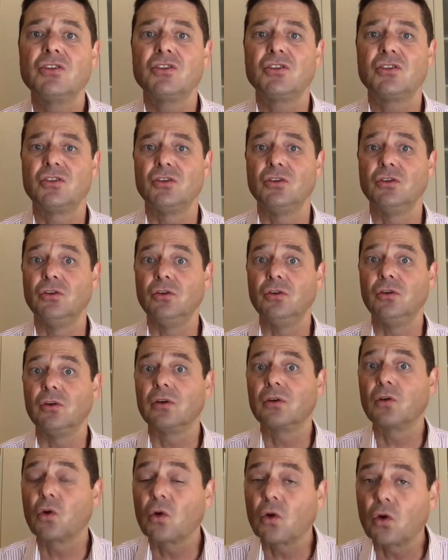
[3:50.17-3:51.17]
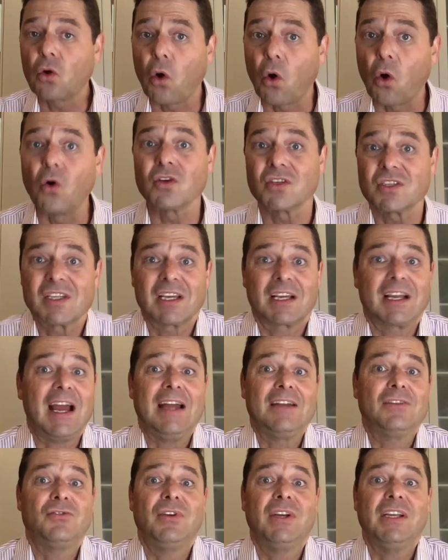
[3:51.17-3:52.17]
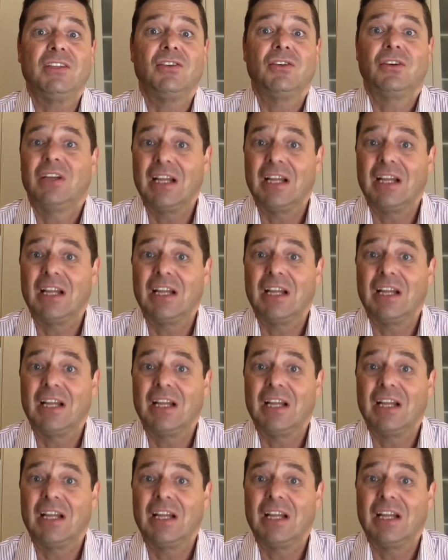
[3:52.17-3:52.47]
to cause the country to